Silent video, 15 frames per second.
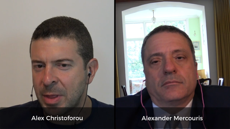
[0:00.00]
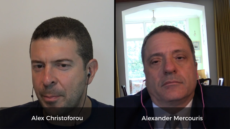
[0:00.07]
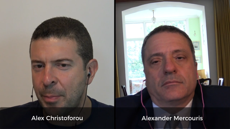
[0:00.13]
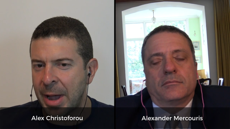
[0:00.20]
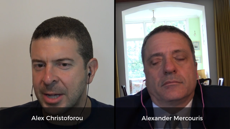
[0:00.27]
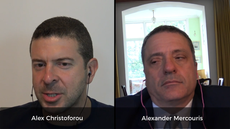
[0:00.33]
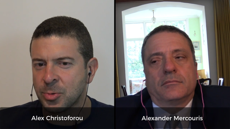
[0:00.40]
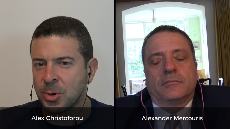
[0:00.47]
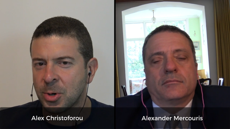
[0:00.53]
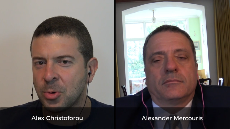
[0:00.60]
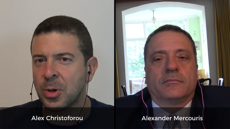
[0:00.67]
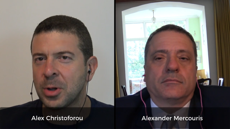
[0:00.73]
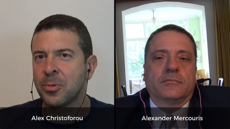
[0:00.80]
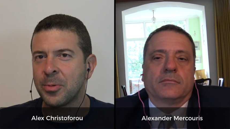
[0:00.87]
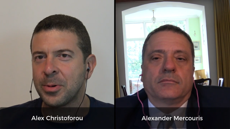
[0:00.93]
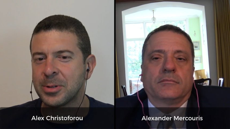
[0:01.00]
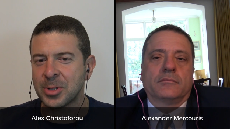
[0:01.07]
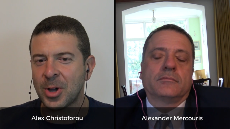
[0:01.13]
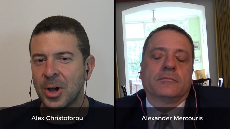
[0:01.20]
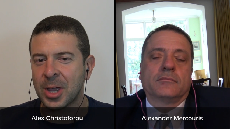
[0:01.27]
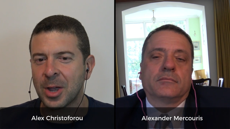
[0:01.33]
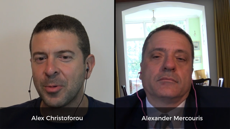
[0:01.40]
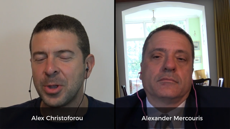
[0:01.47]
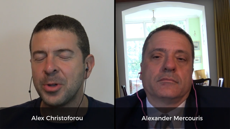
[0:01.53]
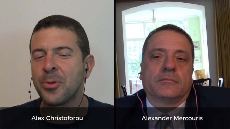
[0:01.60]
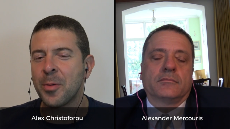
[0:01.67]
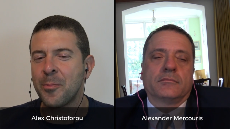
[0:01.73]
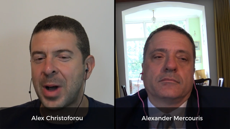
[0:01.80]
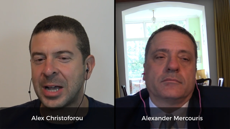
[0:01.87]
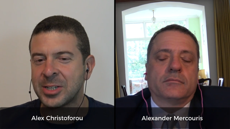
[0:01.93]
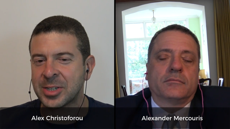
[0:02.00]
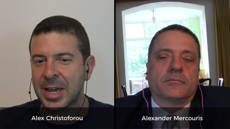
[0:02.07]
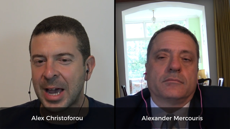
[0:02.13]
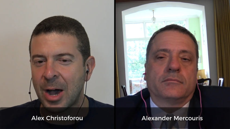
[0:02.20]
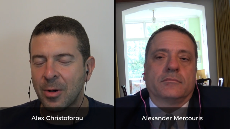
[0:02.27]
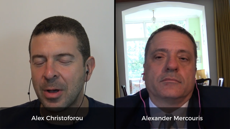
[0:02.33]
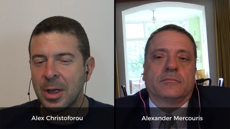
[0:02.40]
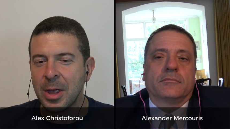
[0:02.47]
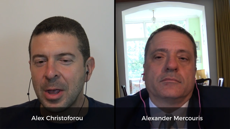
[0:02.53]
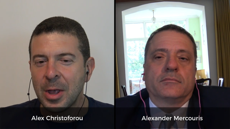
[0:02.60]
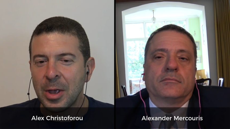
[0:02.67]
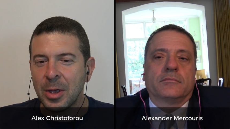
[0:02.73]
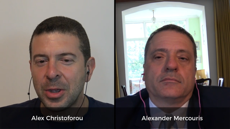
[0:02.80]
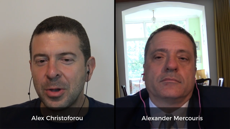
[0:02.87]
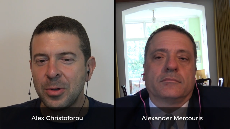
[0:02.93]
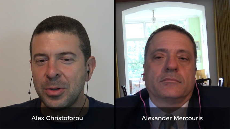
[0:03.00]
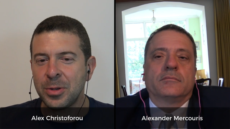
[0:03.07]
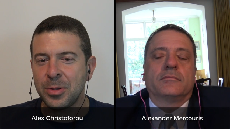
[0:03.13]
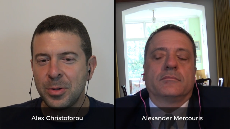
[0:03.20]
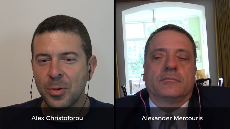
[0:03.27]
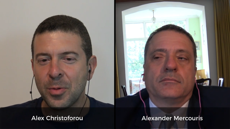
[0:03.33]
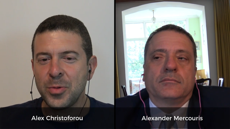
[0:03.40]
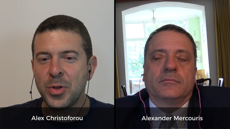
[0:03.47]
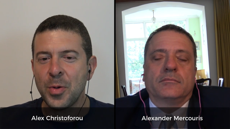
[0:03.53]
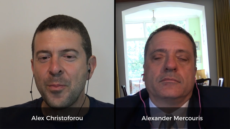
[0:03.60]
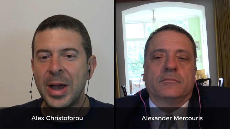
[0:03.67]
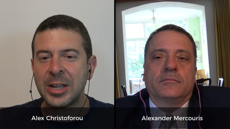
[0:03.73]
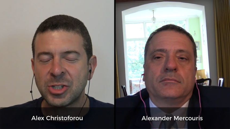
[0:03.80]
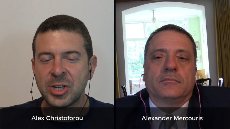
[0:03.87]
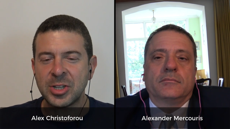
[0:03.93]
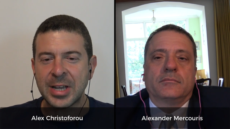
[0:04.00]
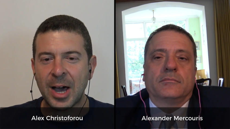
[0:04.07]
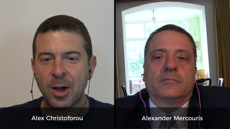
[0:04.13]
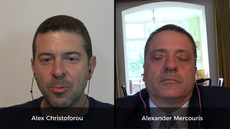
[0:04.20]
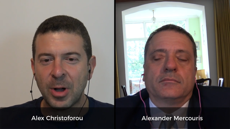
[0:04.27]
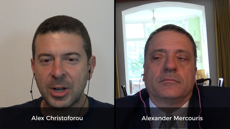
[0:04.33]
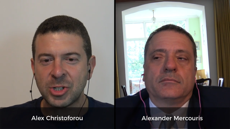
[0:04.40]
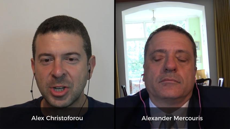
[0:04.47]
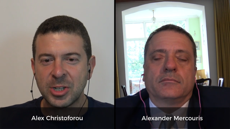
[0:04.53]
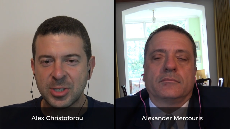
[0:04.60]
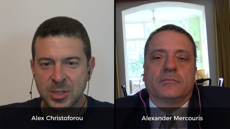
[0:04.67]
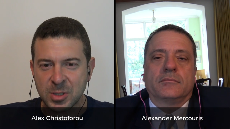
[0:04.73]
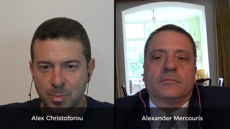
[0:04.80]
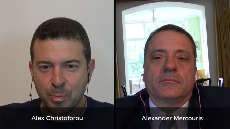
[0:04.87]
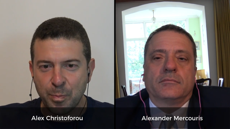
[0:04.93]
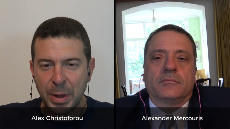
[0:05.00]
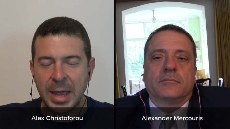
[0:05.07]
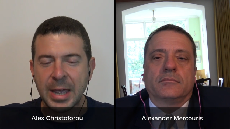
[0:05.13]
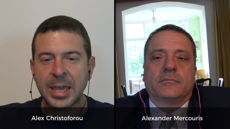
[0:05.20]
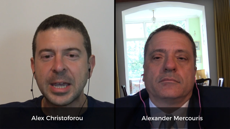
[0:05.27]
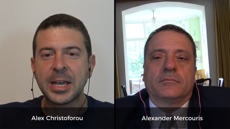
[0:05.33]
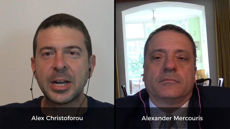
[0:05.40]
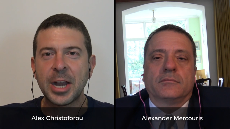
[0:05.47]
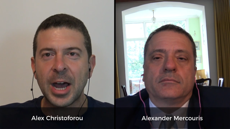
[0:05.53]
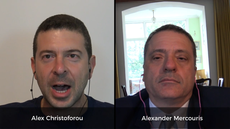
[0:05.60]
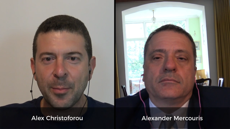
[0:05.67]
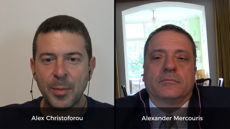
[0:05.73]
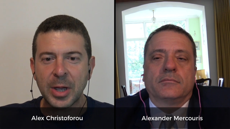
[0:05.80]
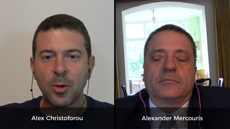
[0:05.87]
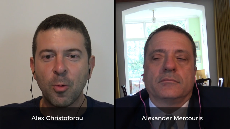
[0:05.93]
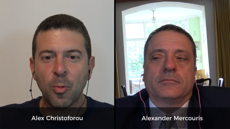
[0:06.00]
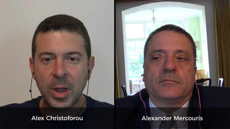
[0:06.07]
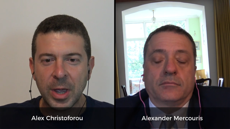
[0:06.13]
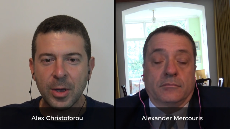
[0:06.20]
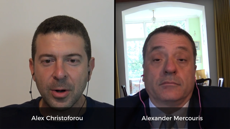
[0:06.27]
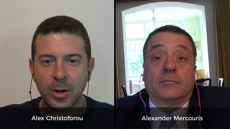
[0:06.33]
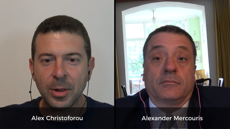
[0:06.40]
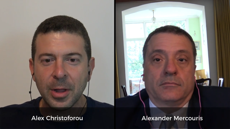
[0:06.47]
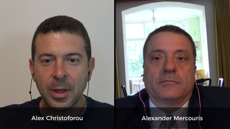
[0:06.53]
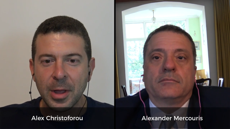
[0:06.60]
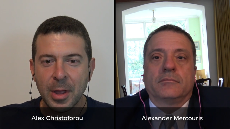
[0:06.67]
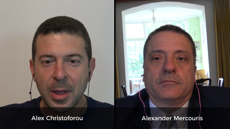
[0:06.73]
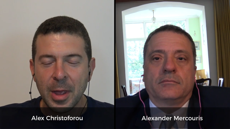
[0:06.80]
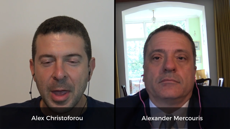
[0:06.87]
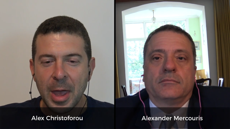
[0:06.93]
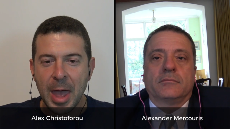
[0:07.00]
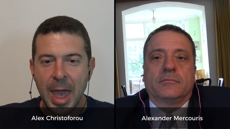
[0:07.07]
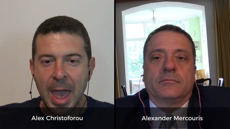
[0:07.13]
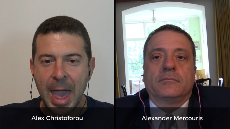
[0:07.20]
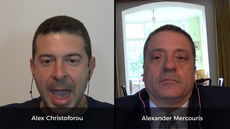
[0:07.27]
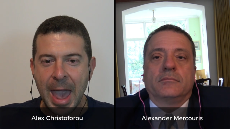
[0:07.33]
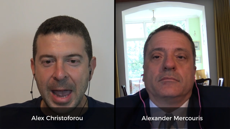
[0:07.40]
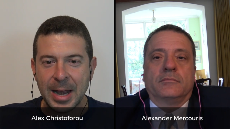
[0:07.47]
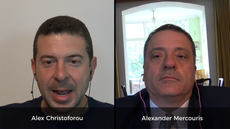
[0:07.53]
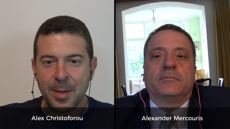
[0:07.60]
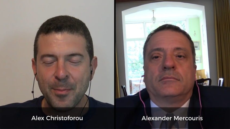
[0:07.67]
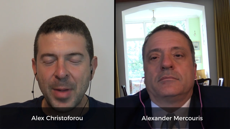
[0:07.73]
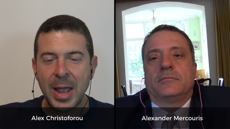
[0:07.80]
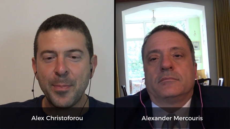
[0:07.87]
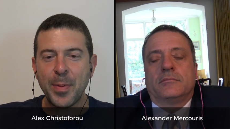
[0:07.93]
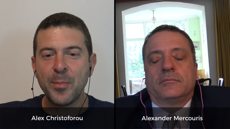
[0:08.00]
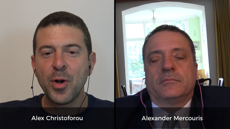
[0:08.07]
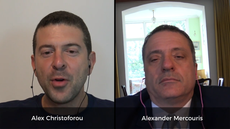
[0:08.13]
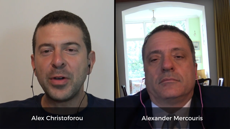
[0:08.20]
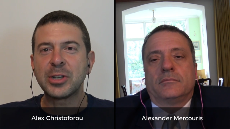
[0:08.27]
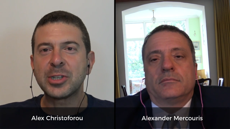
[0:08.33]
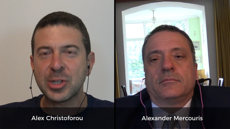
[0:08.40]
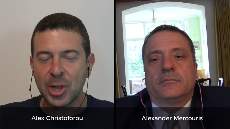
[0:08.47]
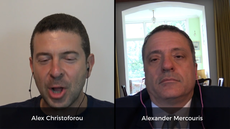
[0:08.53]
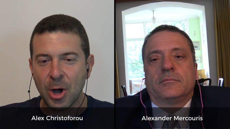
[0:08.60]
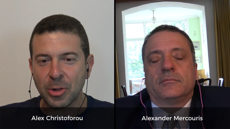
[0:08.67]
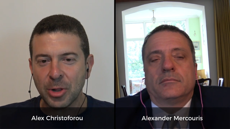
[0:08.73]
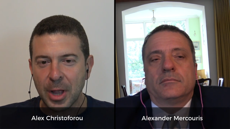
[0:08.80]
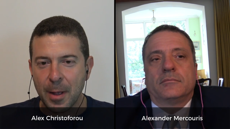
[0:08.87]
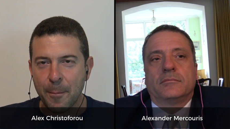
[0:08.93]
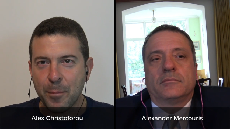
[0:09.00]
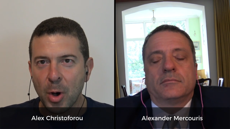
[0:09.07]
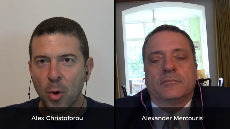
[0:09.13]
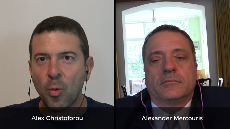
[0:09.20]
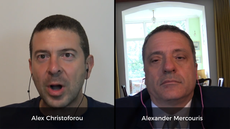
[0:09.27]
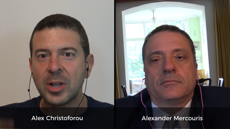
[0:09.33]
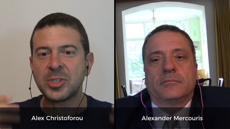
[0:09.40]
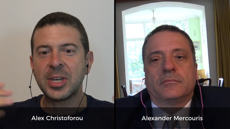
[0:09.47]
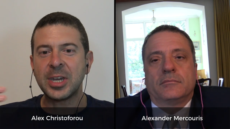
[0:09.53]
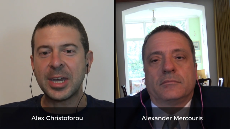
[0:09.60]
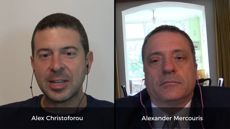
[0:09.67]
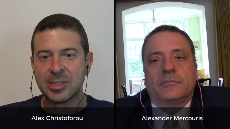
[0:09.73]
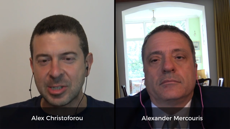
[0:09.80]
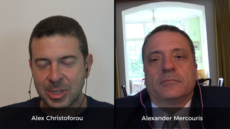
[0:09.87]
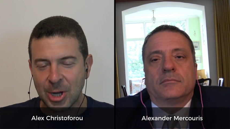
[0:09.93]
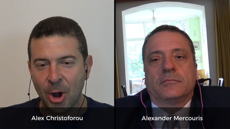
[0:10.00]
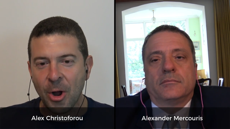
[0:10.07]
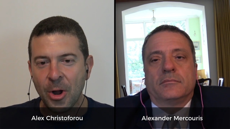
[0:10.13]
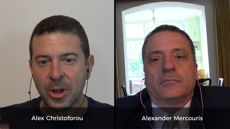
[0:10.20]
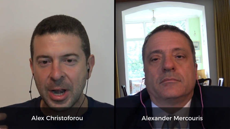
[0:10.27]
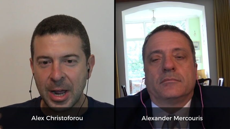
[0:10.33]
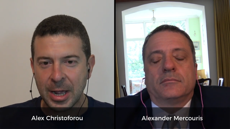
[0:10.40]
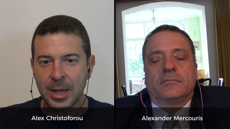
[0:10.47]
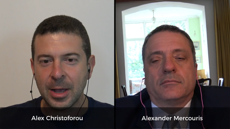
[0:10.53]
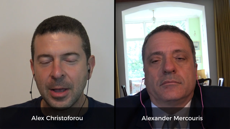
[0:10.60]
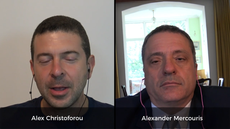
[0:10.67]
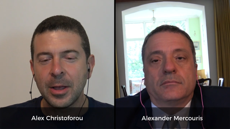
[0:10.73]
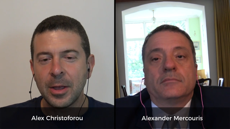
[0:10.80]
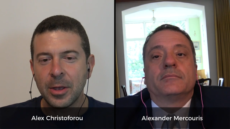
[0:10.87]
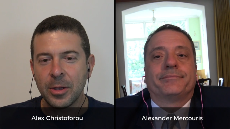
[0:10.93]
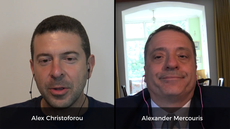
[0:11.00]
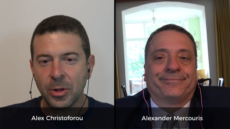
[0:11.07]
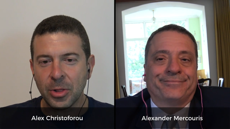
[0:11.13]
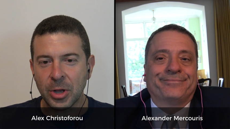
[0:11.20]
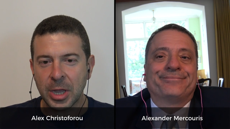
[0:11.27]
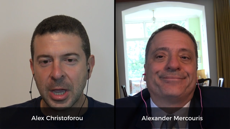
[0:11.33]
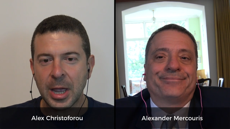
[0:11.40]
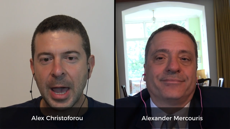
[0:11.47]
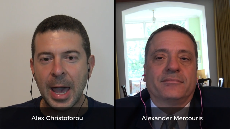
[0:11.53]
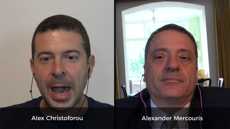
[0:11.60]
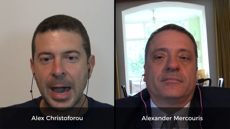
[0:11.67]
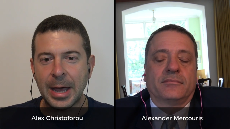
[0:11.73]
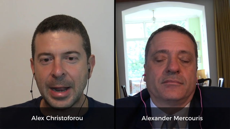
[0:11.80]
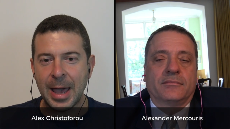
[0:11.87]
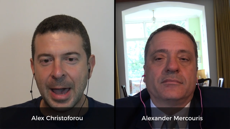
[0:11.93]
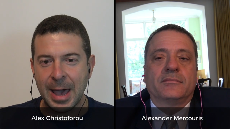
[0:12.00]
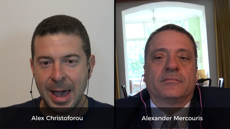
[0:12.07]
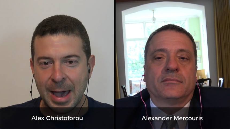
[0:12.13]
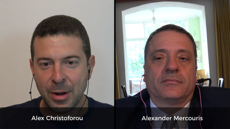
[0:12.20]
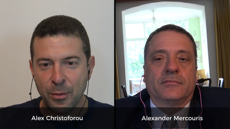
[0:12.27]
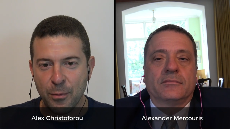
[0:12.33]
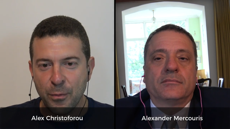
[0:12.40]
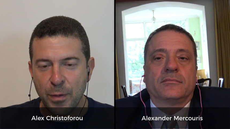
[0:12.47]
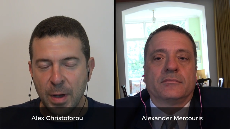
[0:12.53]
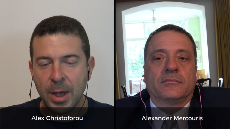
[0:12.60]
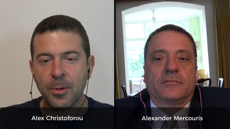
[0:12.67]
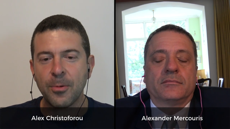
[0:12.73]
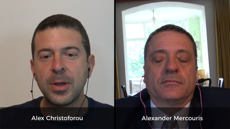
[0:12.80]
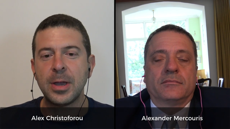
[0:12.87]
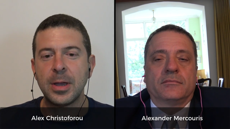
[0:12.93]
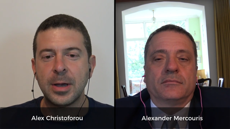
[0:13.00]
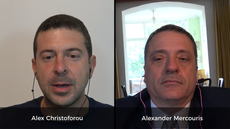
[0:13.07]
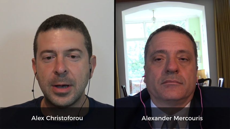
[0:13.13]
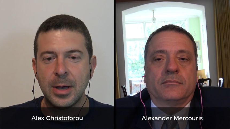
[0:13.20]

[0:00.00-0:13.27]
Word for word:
Speaker 1: in the past, real quick, when we were talking, when you were in Moscow, you mentioned how Russia's this big economic wheel. And it may be moving slowly, but once it gets turning, you're looking at a very